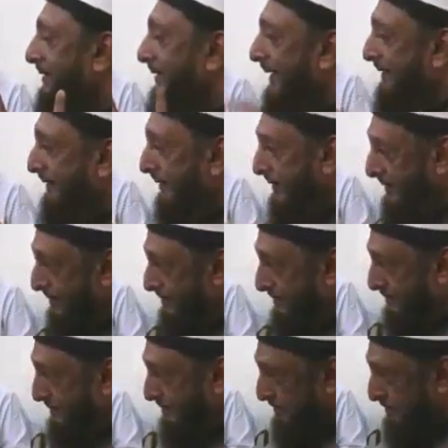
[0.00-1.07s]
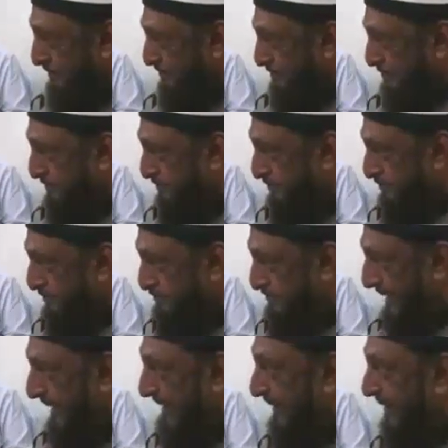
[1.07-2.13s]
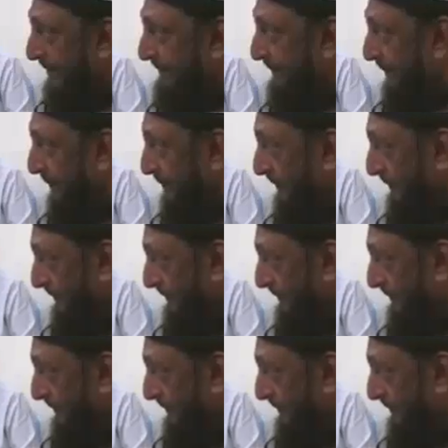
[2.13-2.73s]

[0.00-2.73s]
that back of the